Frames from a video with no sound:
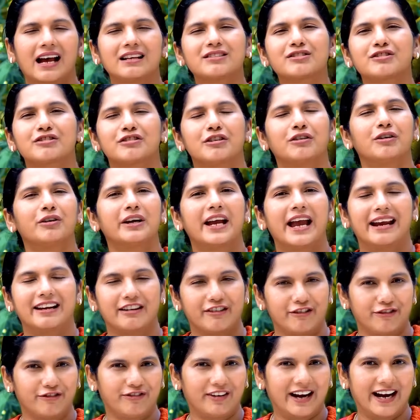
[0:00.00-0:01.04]
so
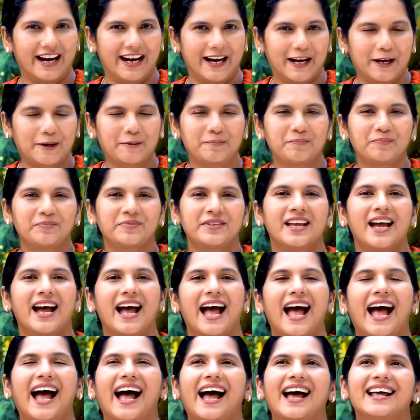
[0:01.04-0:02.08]
edifying.
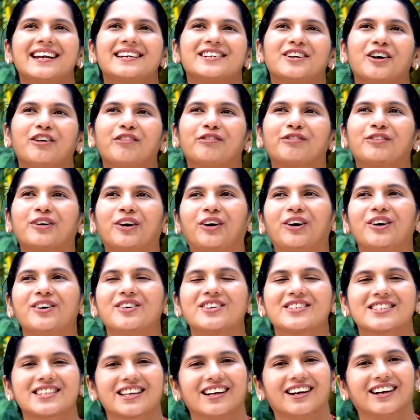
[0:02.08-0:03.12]
And of
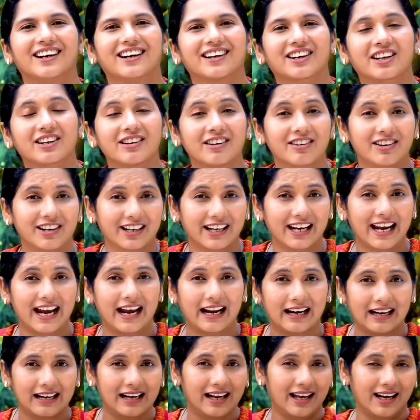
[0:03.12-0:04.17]
course, here
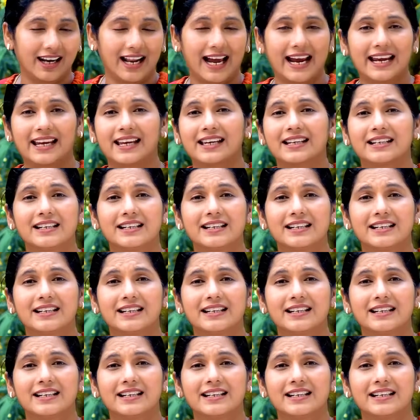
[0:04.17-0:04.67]
again, like it